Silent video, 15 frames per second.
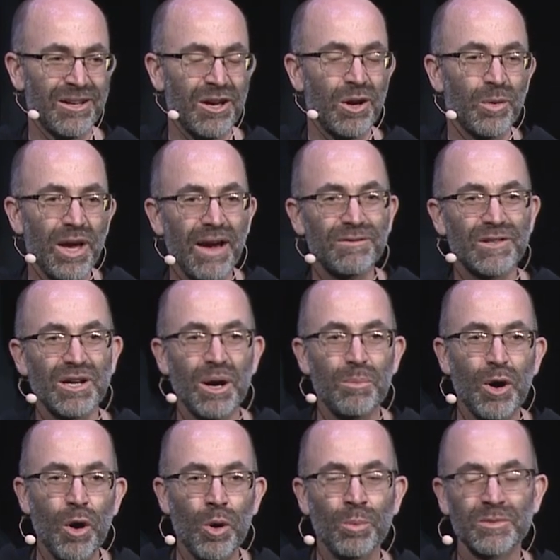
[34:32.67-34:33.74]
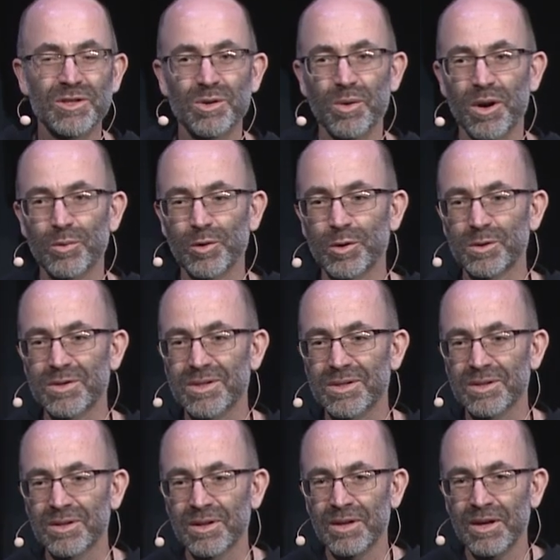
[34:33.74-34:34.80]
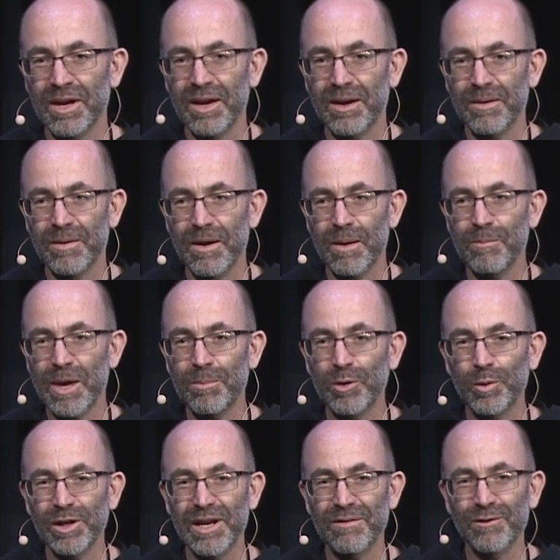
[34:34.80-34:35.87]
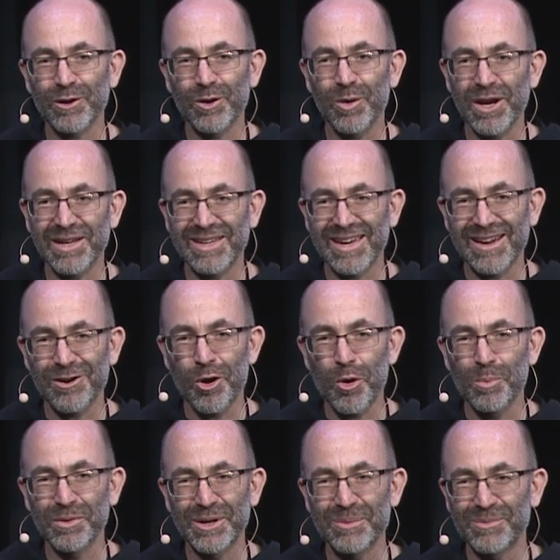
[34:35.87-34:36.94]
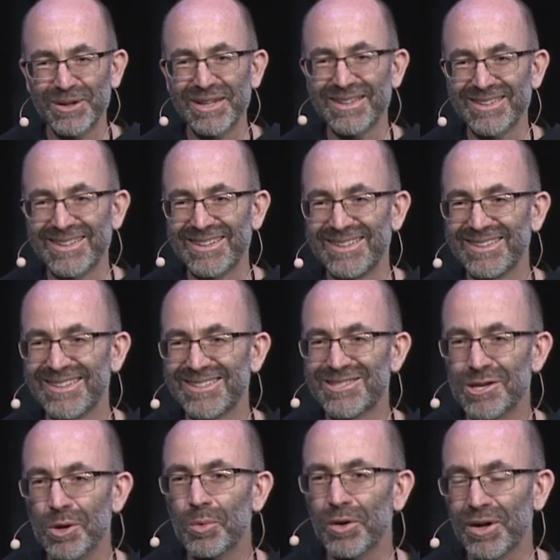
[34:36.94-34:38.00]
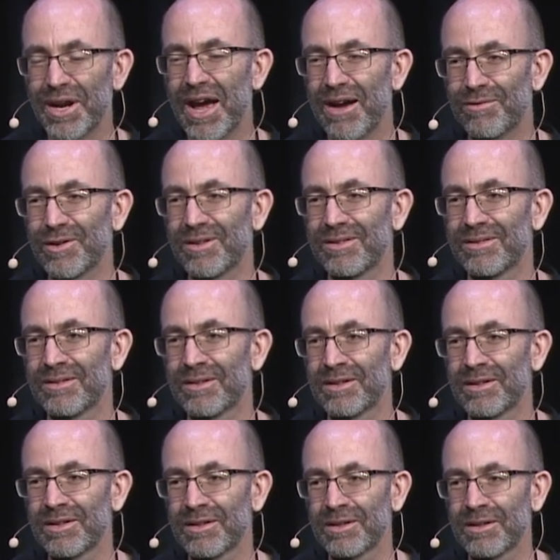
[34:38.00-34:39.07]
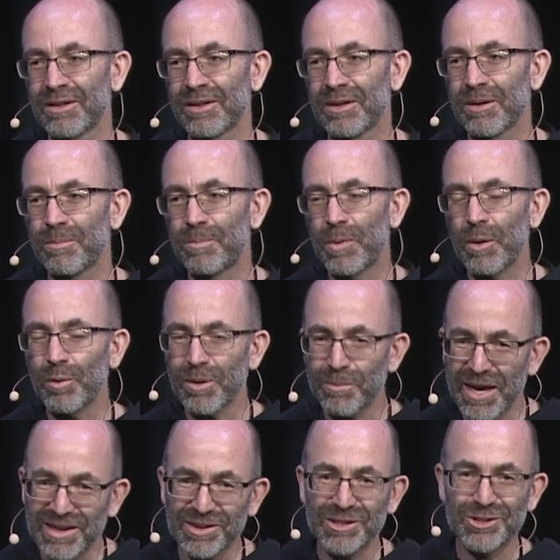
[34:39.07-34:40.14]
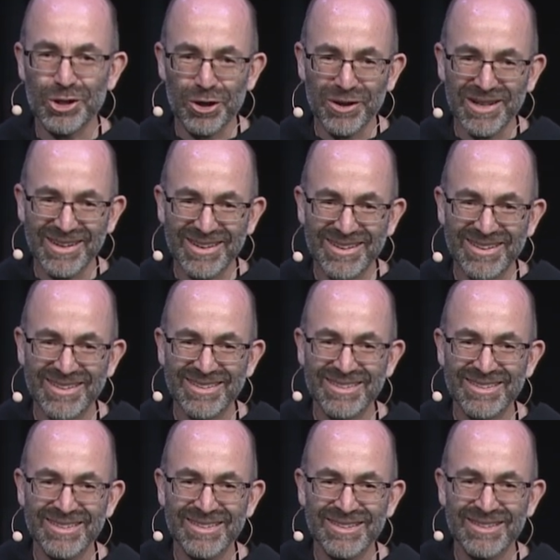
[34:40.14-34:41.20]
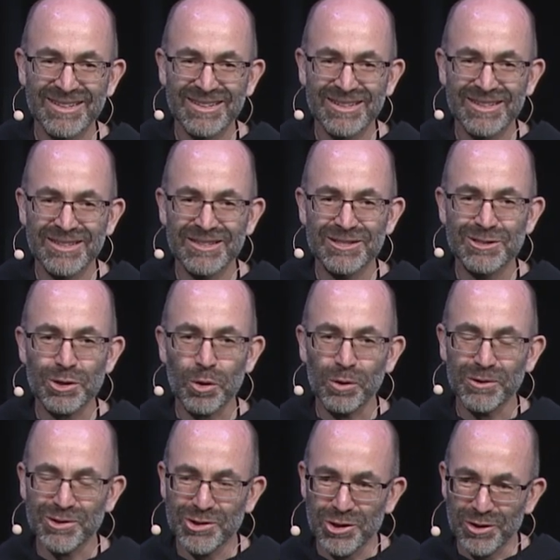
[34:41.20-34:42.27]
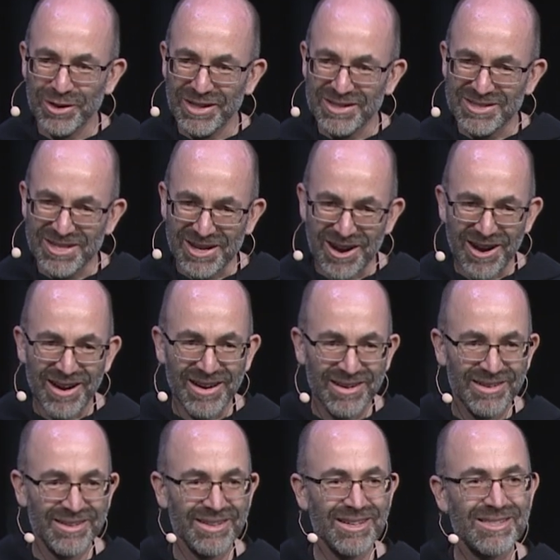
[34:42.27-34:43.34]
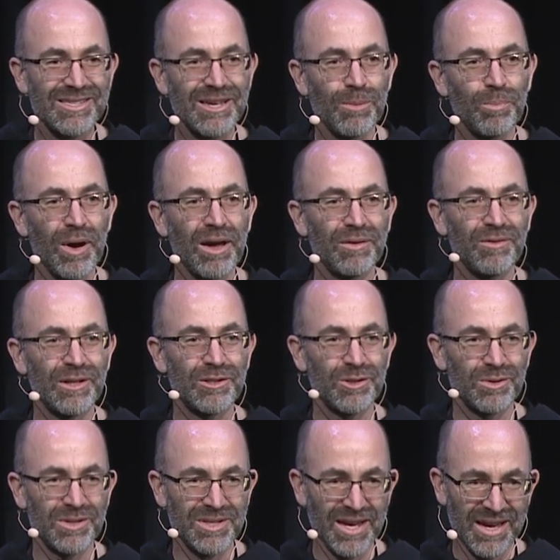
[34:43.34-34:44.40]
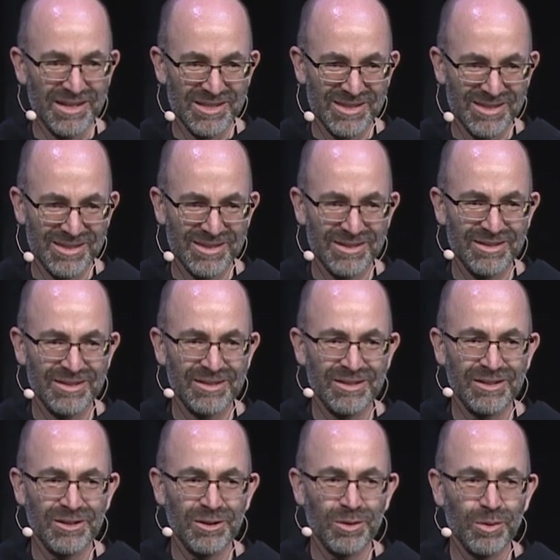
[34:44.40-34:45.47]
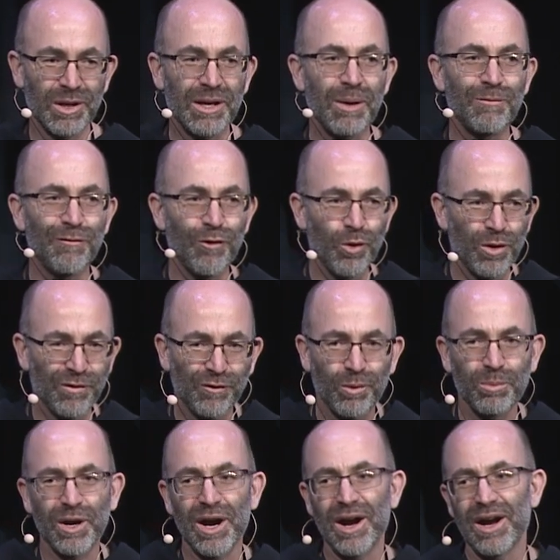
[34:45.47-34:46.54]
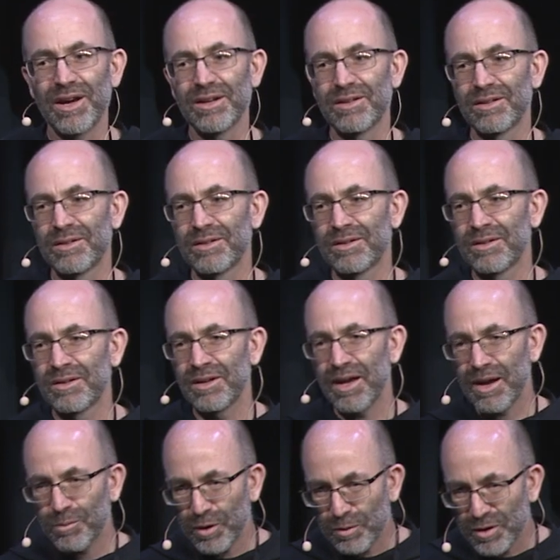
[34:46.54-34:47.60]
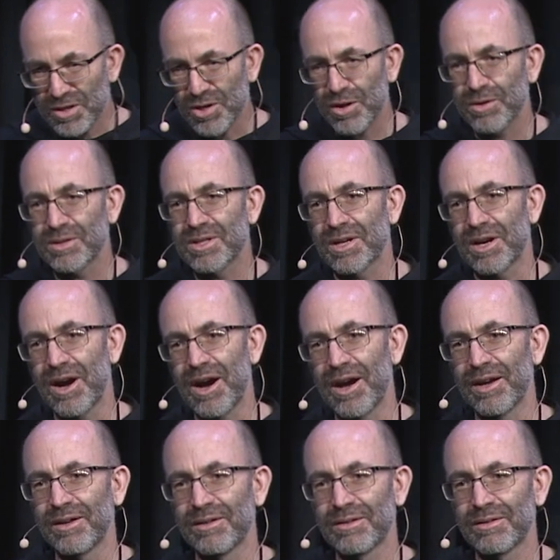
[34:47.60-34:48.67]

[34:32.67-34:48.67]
We have to come home to our roots. And maybe we never quite get home completely until we're in heaven. But we make the journey, the soul's journey into God, as St. Bonaventure says. We come forth from God, and we return to God.